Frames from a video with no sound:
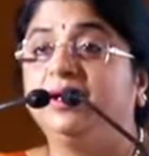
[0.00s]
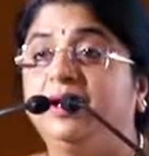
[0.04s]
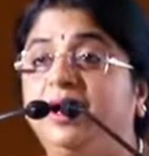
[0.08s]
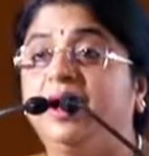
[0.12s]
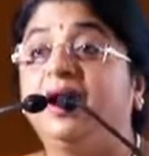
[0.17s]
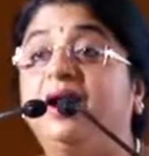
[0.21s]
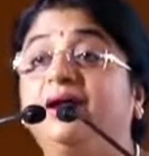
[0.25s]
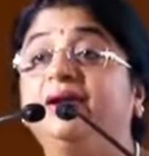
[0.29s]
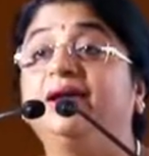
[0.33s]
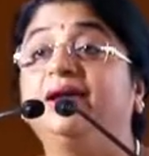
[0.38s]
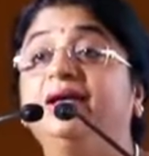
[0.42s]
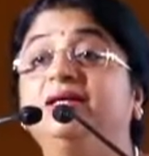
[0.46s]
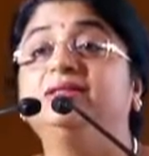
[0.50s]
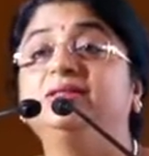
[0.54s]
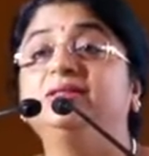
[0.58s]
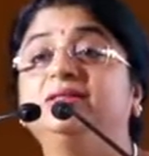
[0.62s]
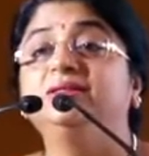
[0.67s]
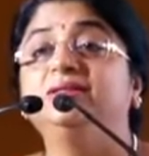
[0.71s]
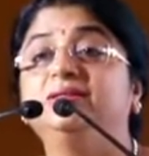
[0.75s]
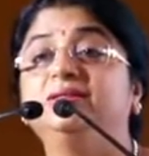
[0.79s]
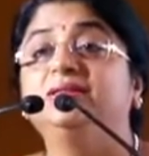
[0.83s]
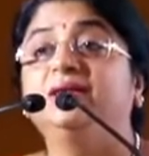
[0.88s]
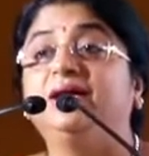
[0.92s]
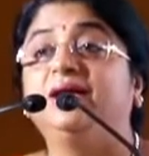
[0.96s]
Our
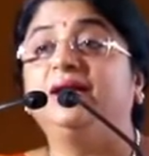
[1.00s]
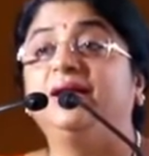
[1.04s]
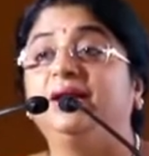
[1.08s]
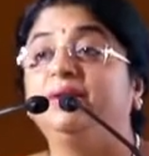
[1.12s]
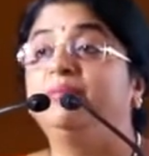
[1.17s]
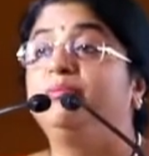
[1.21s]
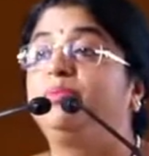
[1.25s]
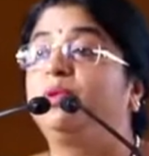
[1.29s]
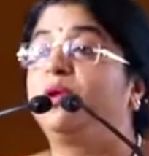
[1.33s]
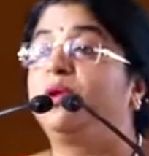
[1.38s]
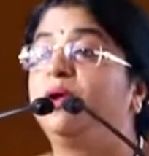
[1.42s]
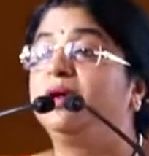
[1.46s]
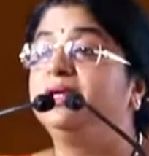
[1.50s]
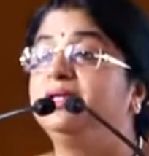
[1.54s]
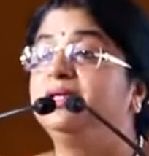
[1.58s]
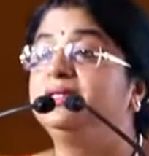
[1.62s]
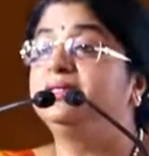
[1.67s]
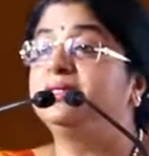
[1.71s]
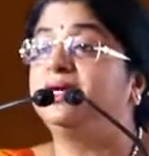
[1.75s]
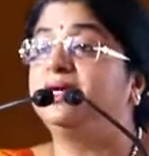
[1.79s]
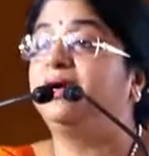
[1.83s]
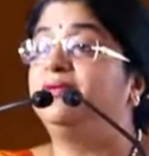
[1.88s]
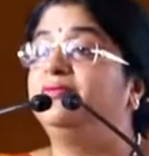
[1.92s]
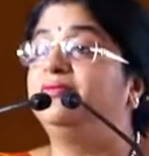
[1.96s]
agents and
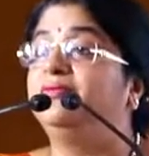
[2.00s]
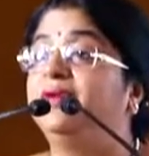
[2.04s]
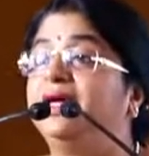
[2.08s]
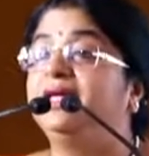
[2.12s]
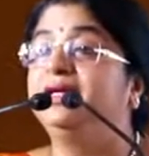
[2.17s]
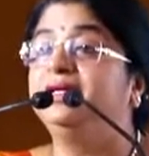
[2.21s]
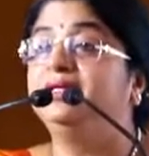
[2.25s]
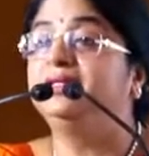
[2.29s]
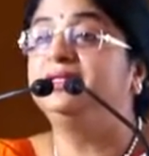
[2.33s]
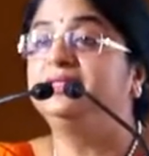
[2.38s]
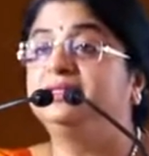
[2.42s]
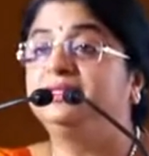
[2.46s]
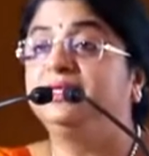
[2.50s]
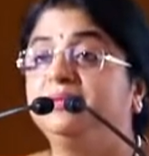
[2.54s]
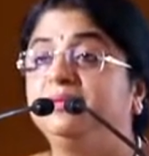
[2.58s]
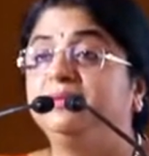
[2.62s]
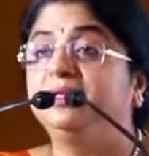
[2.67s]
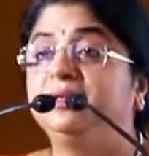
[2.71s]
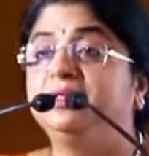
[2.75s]
employees are very dis